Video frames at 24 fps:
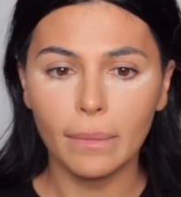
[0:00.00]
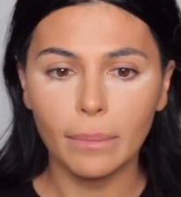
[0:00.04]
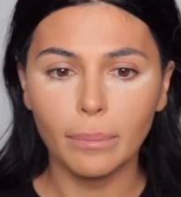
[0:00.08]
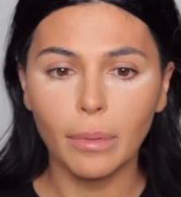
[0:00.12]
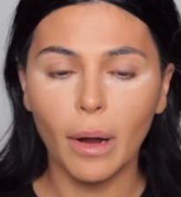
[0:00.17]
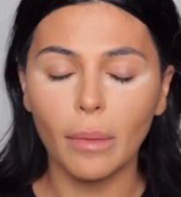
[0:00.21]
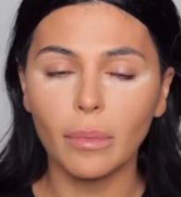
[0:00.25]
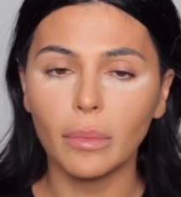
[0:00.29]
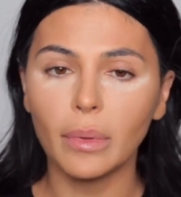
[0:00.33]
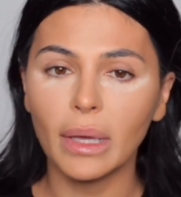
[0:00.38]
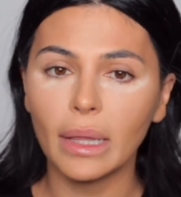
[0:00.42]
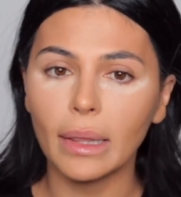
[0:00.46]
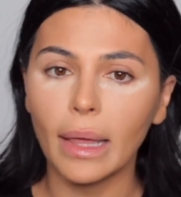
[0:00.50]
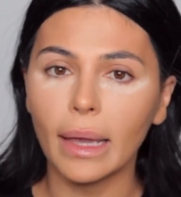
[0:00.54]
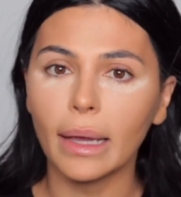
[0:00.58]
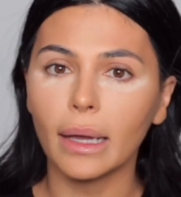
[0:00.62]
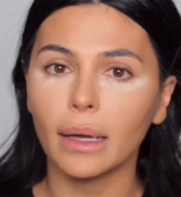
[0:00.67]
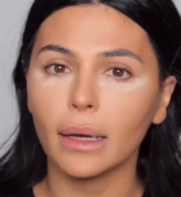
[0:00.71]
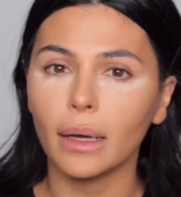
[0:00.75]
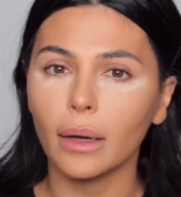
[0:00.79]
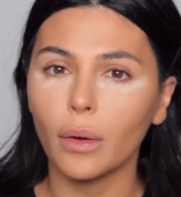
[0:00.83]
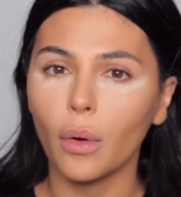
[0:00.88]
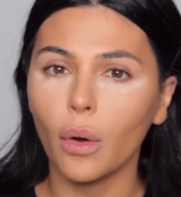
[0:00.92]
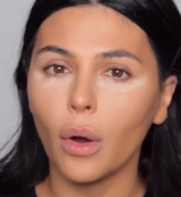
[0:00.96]
probably
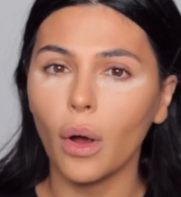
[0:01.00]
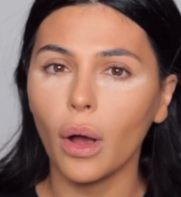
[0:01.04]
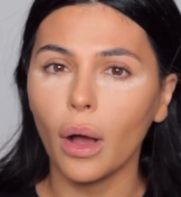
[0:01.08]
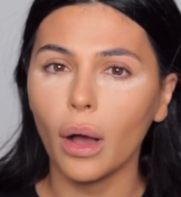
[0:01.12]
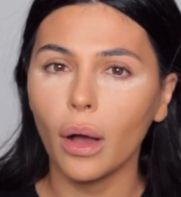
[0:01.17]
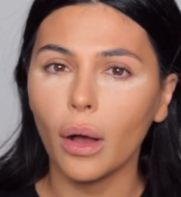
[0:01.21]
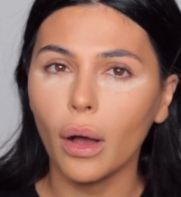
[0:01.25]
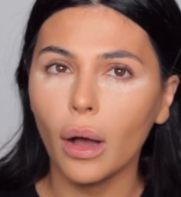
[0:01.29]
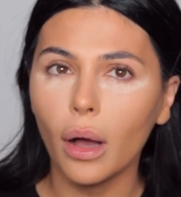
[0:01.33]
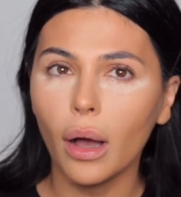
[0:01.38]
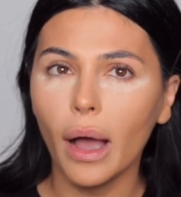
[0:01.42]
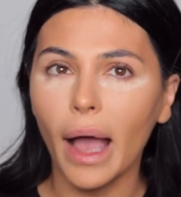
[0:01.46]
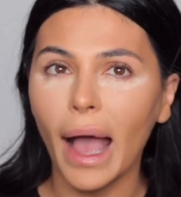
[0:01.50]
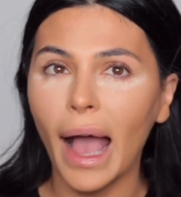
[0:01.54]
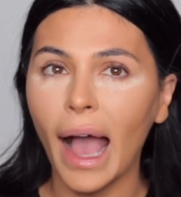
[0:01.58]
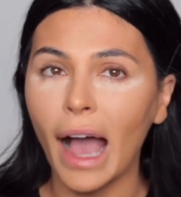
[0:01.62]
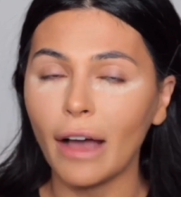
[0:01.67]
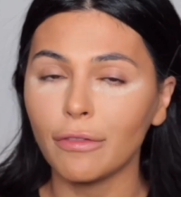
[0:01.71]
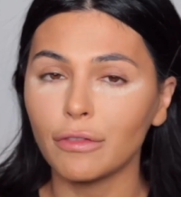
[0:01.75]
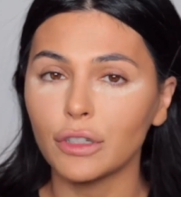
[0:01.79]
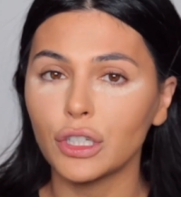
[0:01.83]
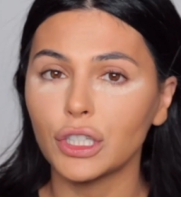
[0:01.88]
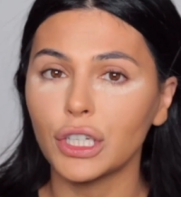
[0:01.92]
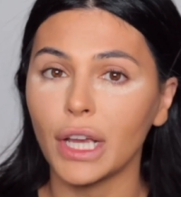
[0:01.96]
like
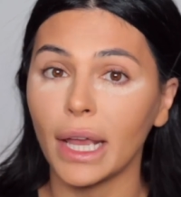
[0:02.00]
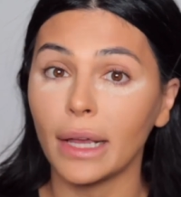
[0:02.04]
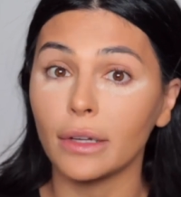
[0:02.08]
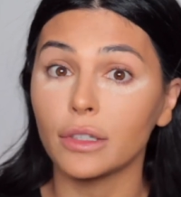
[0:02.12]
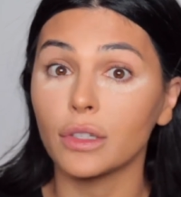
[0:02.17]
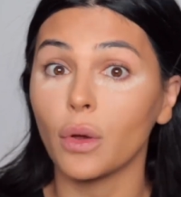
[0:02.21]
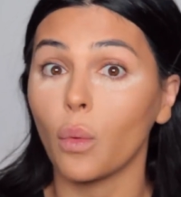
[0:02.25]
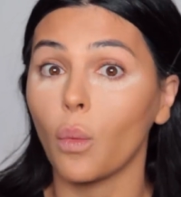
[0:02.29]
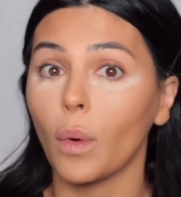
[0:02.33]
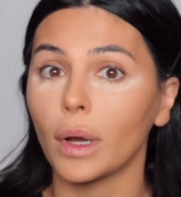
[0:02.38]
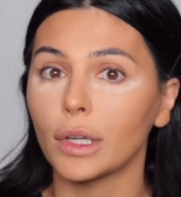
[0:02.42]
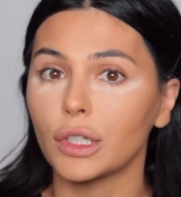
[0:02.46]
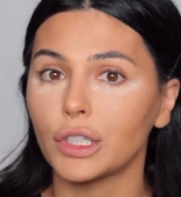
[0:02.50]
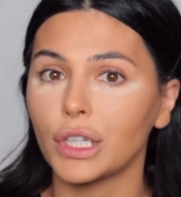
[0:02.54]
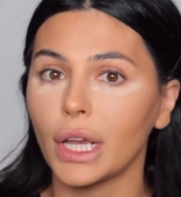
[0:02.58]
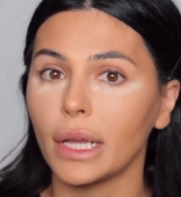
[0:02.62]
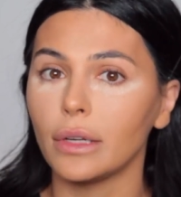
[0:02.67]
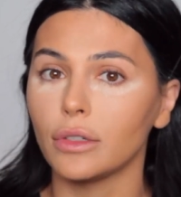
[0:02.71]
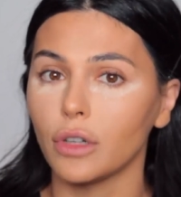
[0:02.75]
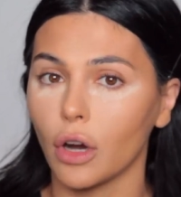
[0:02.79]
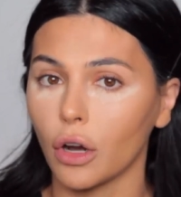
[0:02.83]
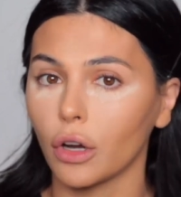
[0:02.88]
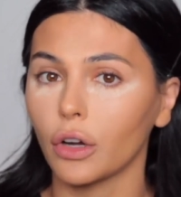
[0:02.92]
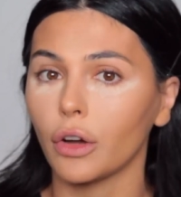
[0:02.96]
half a shade to one
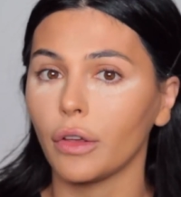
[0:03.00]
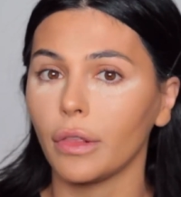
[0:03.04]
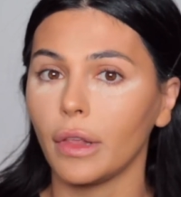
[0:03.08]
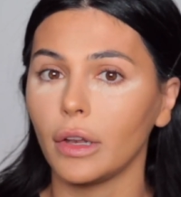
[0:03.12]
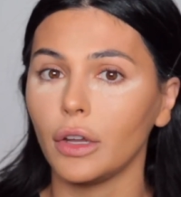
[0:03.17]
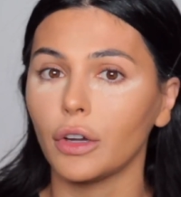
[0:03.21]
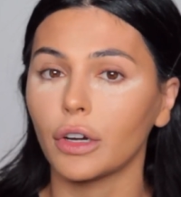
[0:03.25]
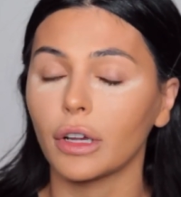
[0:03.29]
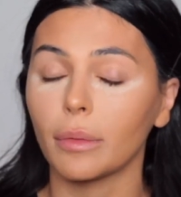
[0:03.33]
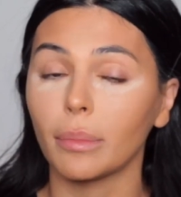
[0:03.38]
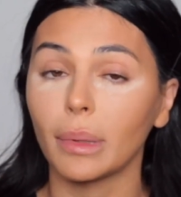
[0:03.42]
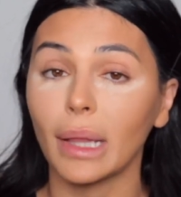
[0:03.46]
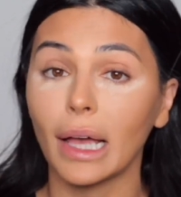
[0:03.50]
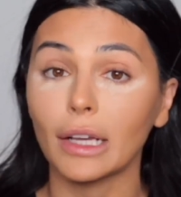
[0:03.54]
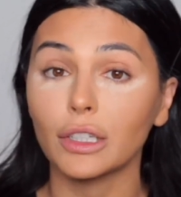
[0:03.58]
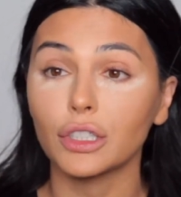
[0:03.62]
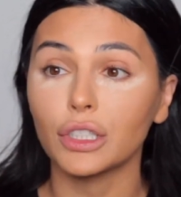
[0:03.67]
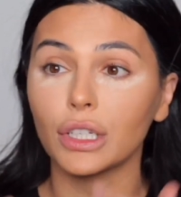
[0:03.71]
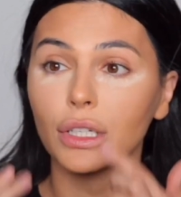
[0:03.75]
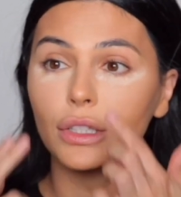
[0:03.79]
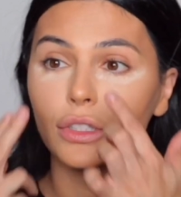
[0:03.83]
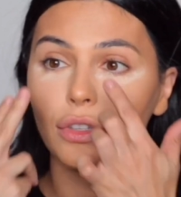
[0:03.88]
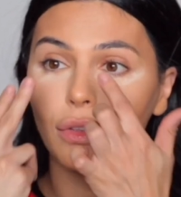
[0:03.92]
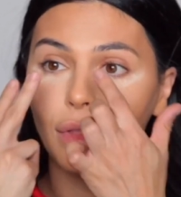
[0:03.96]
shade darker than your
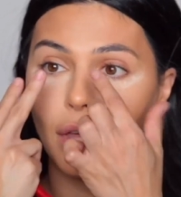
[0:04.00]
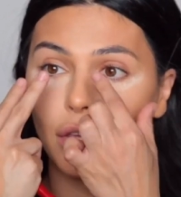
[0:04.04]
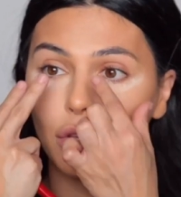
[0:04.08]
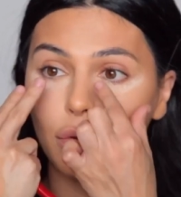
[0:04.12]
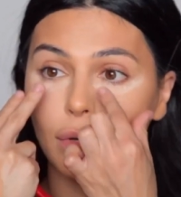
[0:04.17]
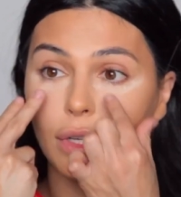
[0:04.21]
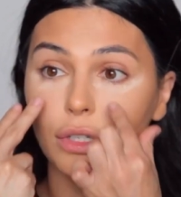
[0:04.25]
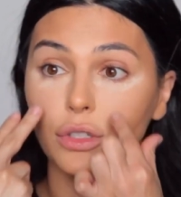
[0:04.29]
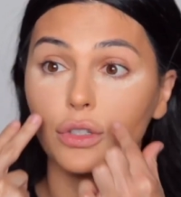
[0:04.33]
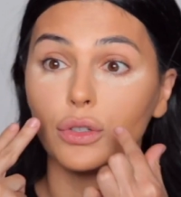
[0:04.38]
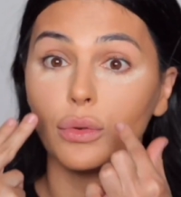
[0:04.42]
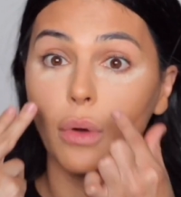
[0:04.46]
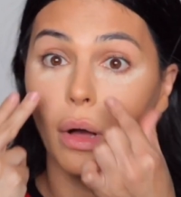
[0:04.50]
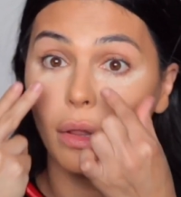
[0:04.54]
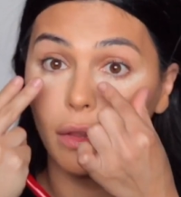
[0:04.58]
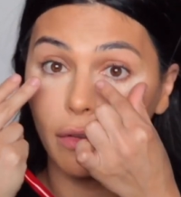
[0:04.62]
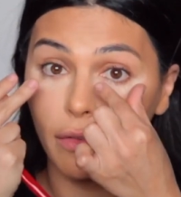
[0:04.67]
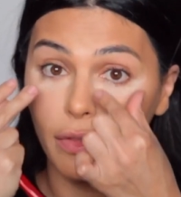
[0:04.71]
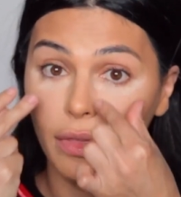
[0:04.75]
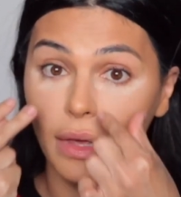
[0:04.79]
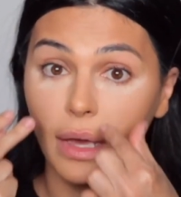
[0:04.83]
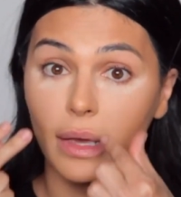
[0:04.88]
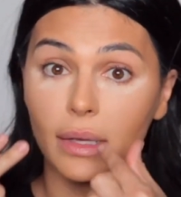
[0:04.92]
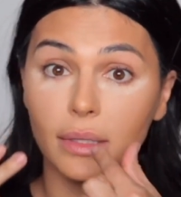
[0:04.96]
complexion so that you can do all
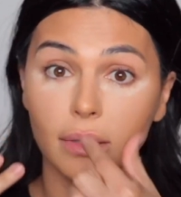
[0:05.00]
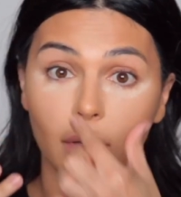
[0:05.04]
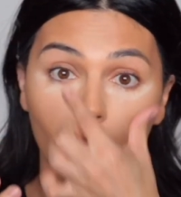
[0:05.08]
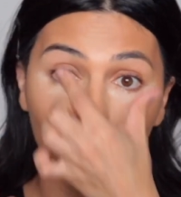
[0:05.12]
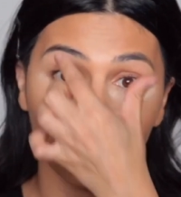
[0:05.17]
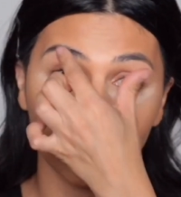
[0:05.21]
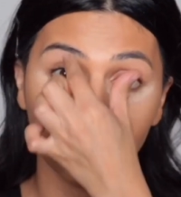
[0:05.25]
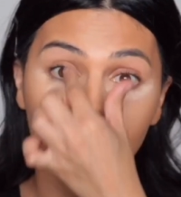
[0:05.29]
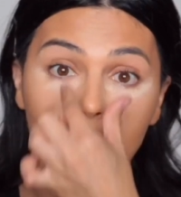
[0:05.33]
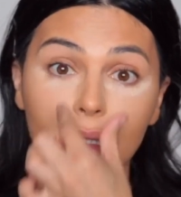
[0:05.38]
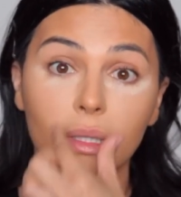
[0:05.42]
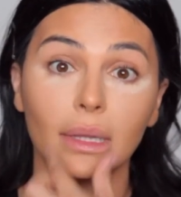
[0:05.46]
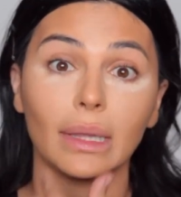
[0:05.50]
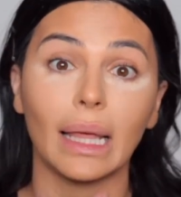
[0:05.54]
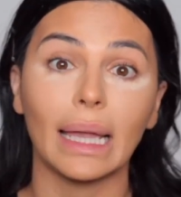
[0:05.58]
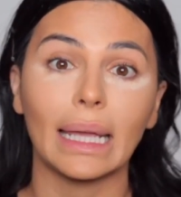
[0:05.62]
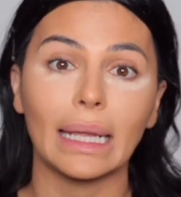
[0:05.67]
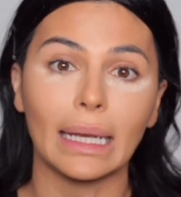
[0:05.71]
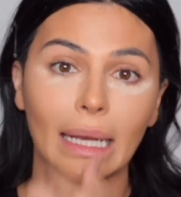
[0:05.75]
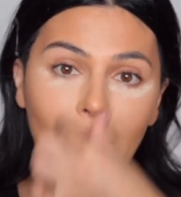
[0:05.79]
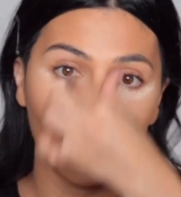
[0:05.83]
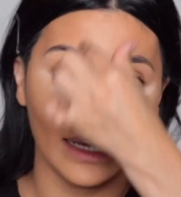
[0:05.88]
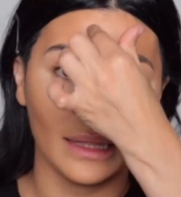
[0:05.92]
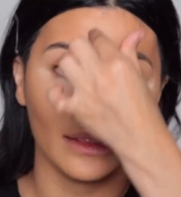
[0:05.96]
of this, all of this
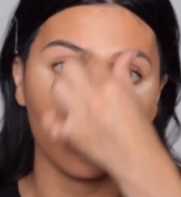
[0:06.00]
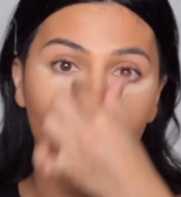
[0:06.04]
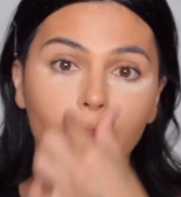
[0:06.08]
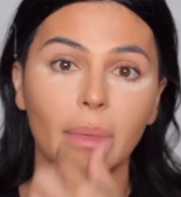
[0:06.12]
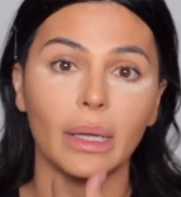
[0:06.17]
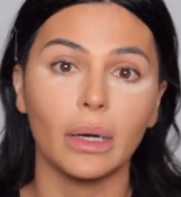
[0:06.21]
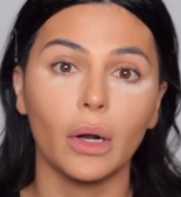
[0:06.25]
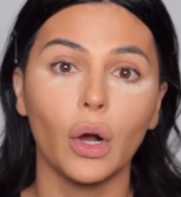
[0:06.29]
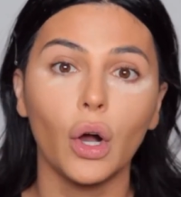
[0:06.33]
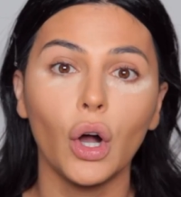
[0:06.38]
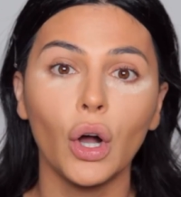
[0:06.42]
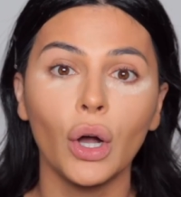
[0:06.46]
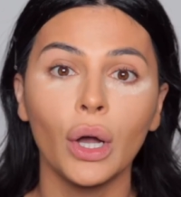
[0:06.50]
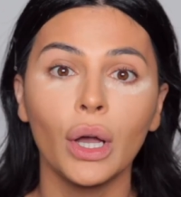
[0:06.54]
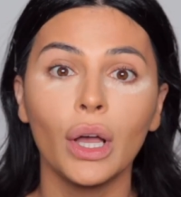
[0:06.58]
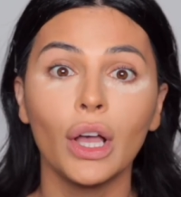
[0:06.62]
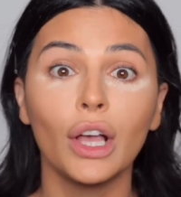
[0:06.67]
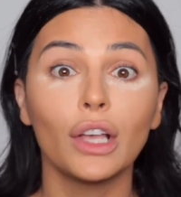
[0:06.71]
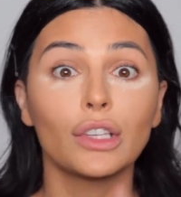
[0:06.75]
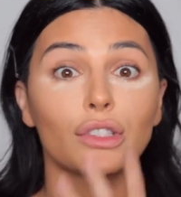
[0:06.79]
lightening in the middle.